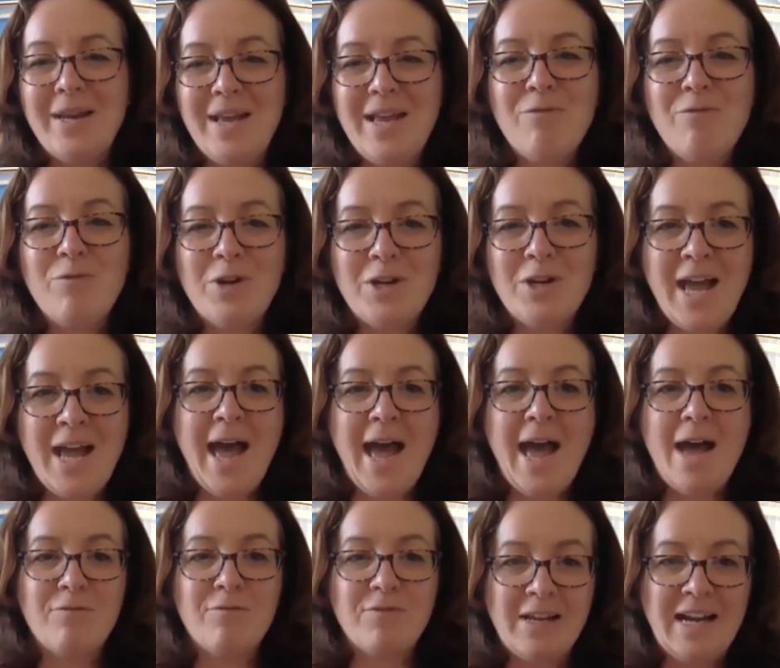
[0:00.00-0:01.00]
if we're going to
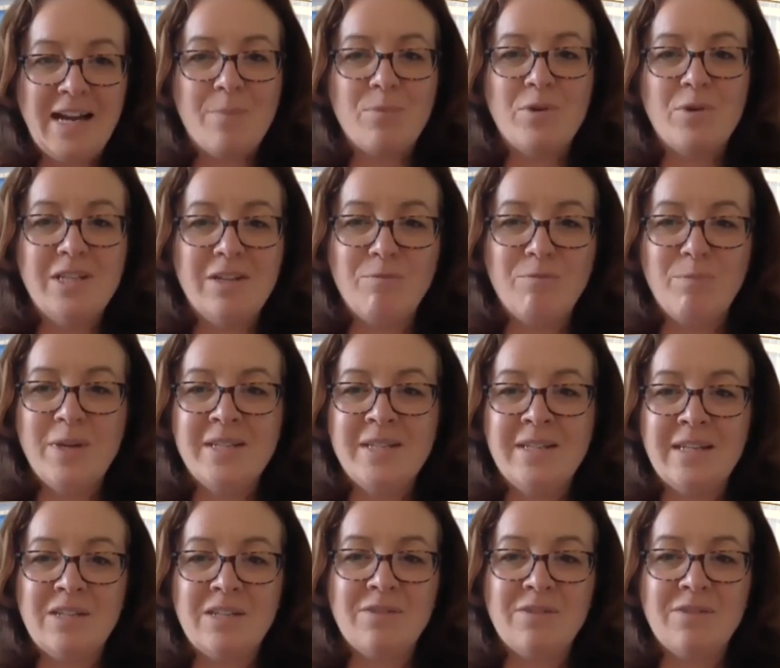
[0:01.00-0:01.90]
have collaborative business